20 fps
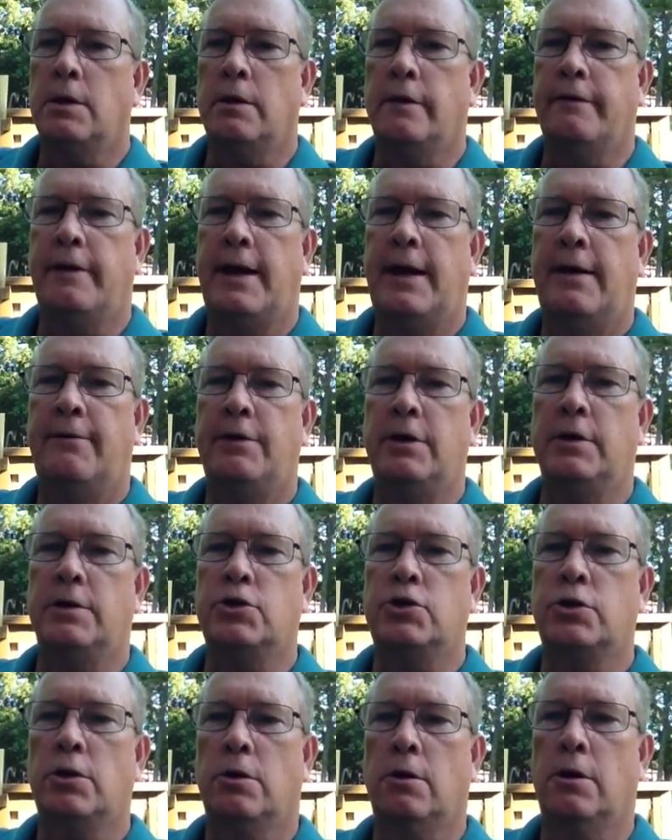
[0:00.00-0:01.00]
of having a
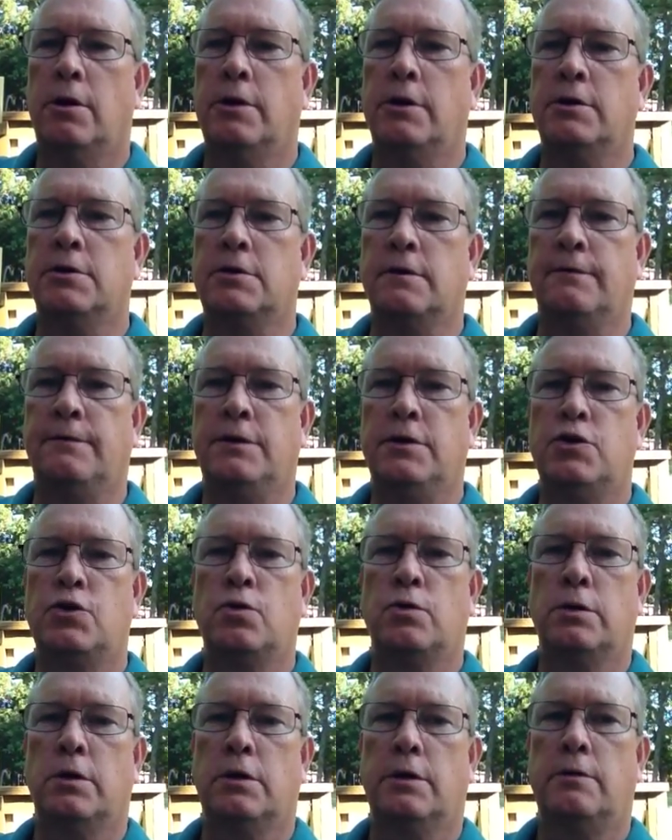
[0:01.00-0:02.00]
chart is to
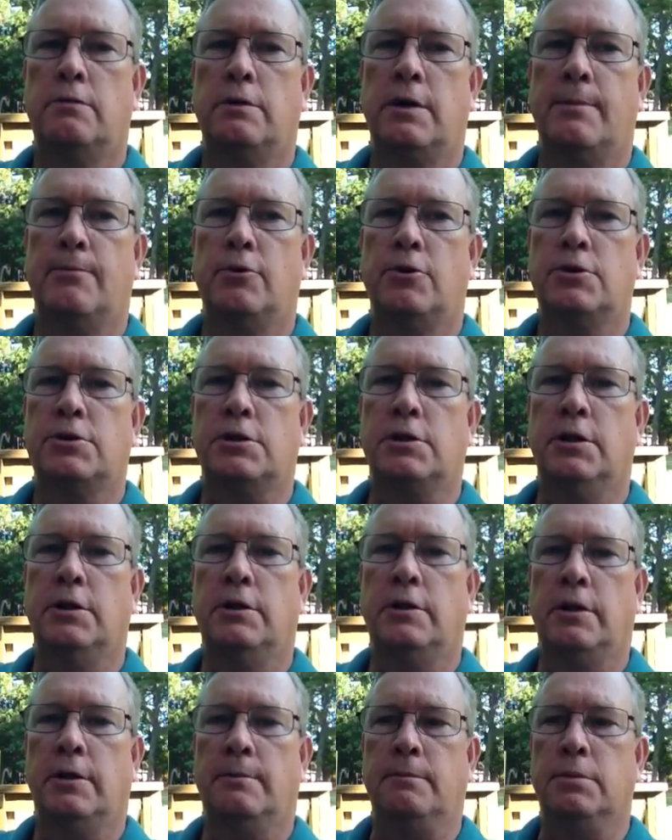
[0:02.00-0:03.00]
visually represent
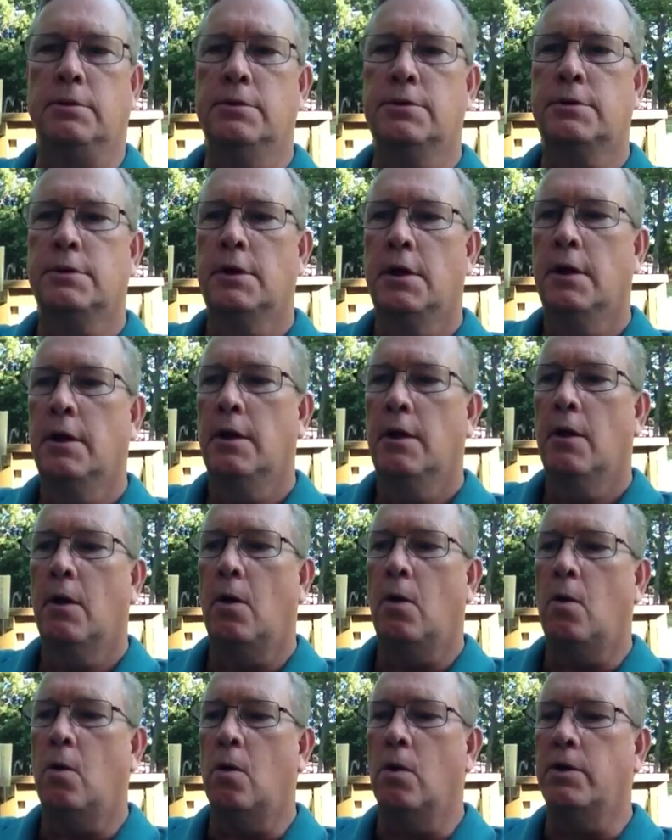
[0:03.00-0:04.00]
numbers
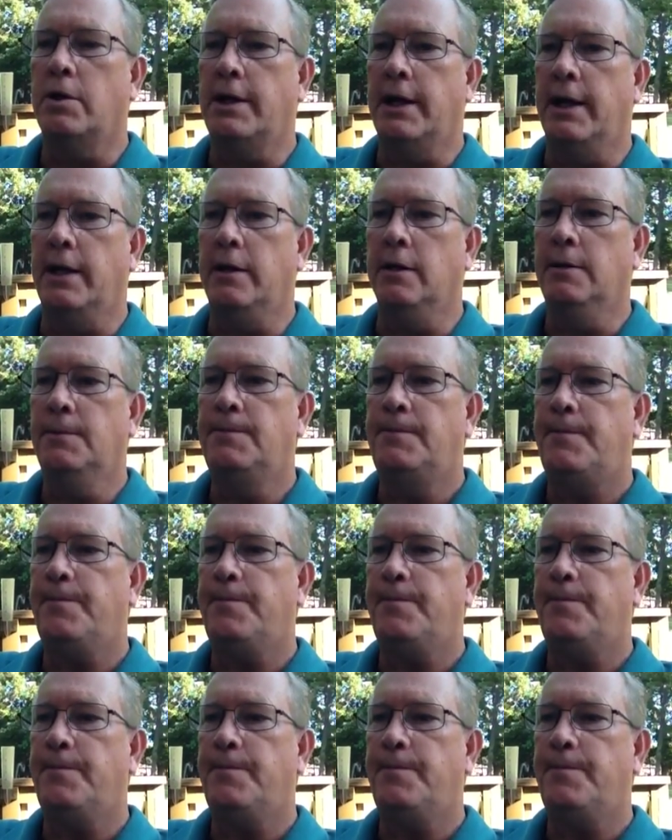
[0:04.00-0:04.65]
or data